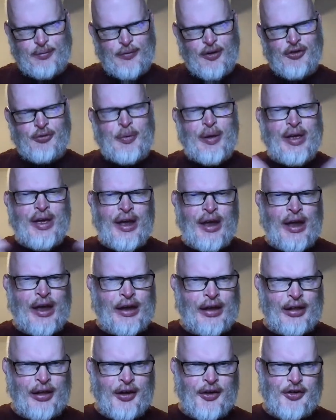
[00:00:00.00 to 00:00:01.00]
speaking
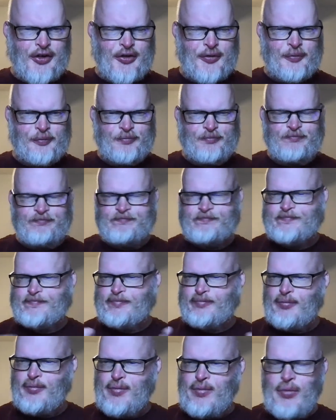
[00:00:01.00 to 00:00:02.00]
English,
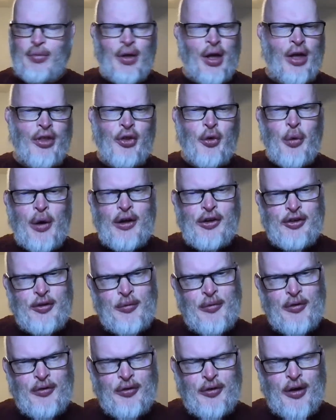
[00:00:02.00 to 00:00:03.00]
and the way
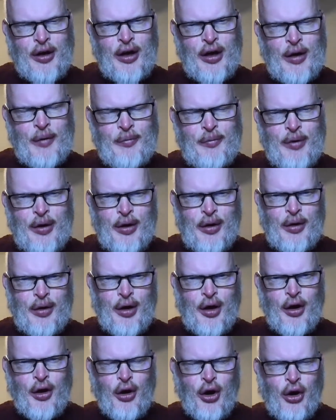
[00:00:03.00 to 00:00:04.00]
some of
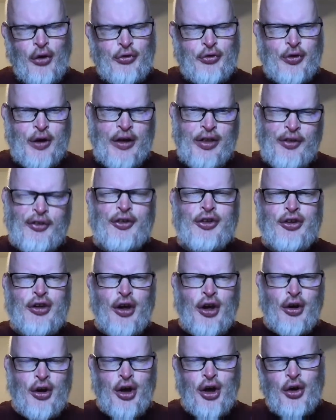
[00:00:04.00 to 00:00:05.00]
our friends
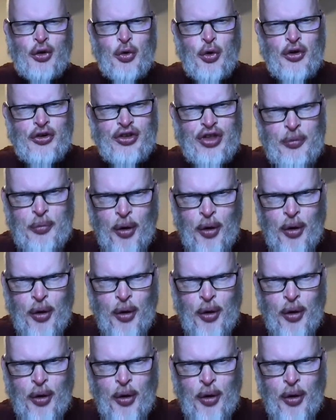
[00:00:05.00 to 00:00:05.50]
are across the